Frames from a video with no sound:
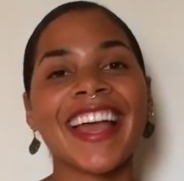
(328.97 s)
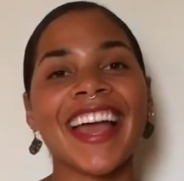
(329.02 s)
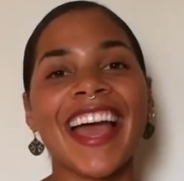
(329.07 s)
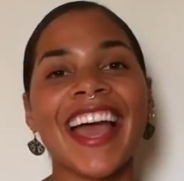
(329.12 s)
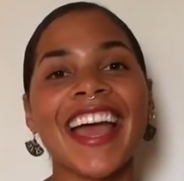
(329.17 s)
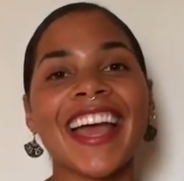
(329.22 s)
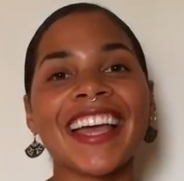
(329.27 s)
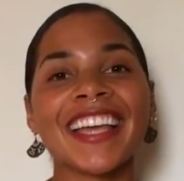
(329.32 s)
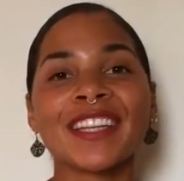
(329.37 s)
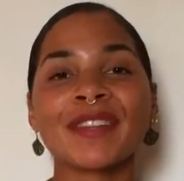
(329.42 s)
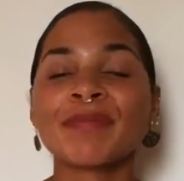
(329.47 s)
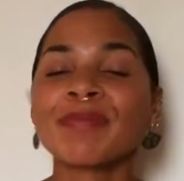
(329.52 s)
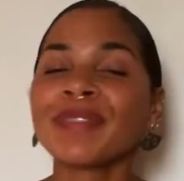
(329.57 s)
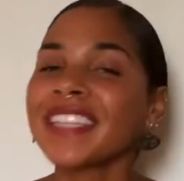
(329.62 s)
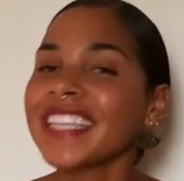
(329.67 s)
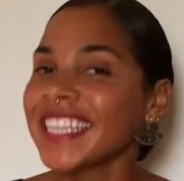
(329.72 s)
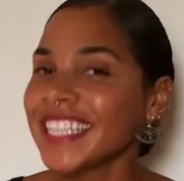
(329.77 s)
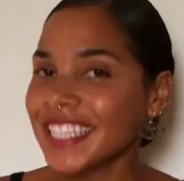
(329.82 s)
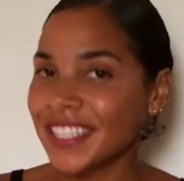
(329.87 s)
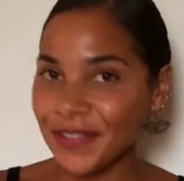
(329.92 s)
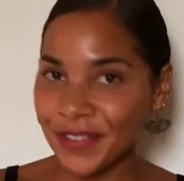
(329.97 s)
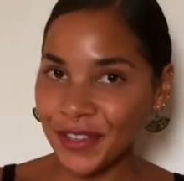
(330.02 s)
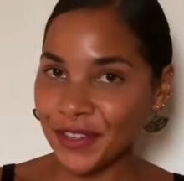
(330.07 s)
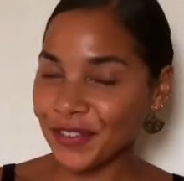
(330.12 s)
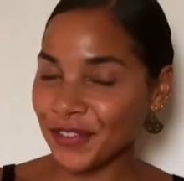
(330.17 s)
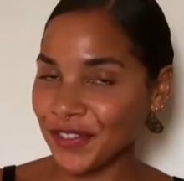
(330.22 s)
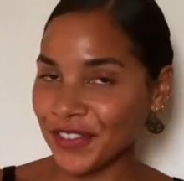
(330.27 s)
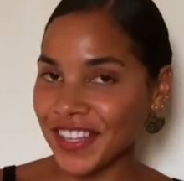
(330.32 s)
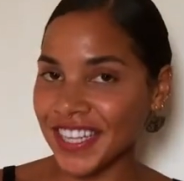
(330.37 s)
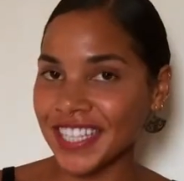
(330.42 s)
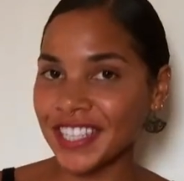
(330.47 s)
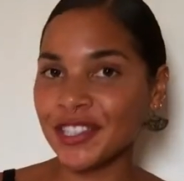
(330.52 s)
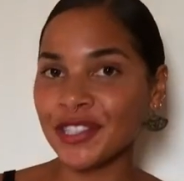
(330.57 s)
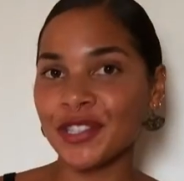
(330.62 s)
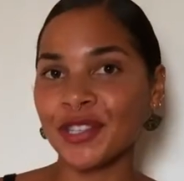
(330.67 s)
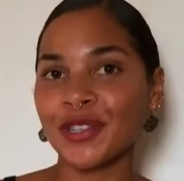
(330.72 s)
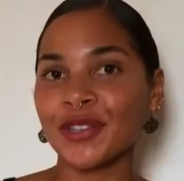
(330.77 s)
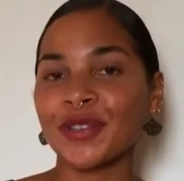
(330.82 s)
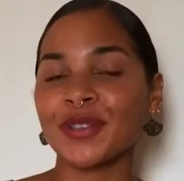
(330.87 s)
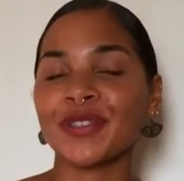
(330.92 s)
And please feel free
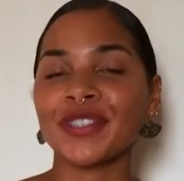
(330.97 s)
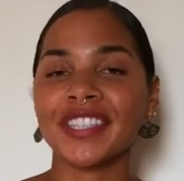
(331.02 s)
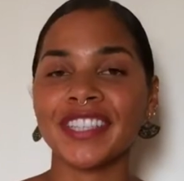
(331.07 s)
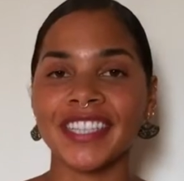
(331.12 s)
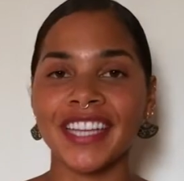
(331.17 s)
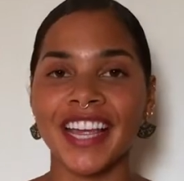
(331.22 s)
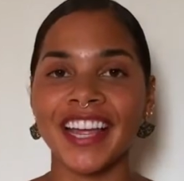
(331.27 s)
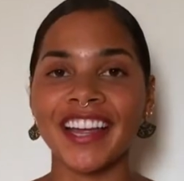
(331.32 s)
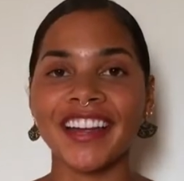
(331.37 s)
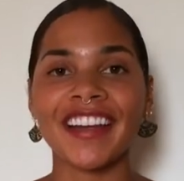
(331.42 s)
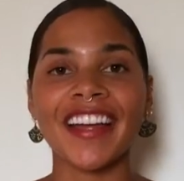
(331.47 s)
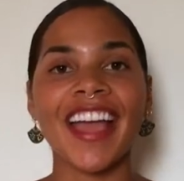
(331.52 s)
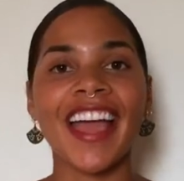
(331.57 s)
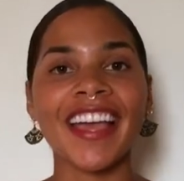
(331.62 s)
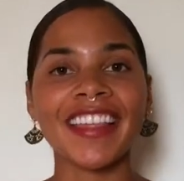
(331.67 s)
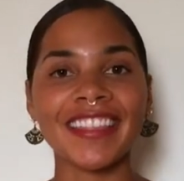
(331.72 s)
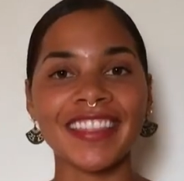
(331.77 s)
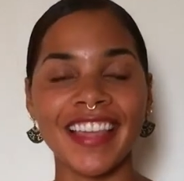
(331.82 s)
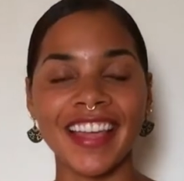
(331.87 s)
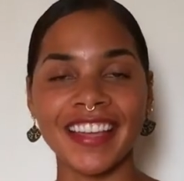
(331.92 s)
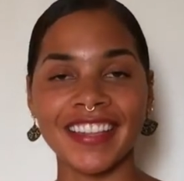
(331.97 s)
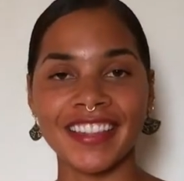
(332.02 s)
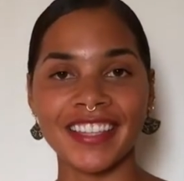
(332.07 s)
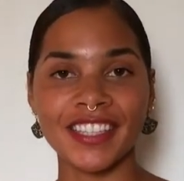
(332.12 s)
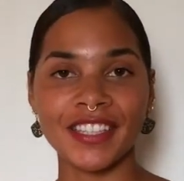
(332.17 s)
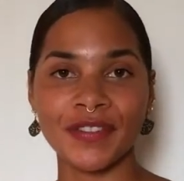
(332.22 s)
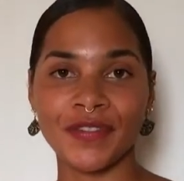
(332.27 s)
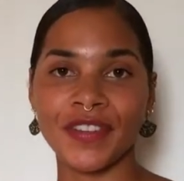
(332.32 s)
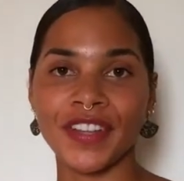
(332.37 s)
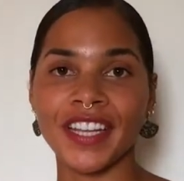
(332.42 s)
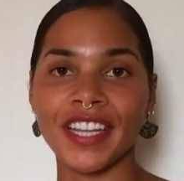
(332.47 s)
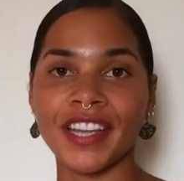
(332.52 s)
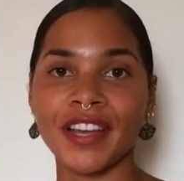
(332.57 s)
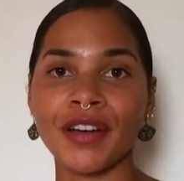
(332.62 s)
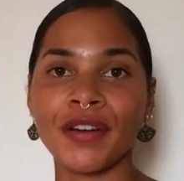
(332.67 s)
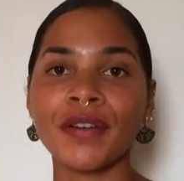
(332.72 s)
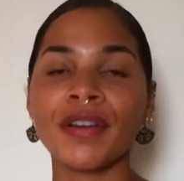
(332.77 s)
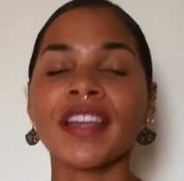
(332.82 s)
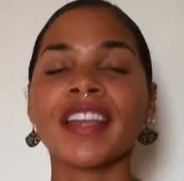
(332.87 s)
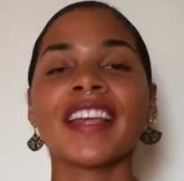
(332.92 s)
to share and like this
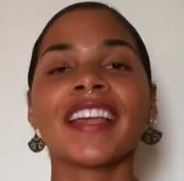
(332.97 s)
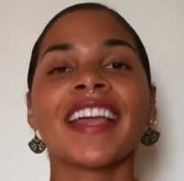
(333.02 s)
video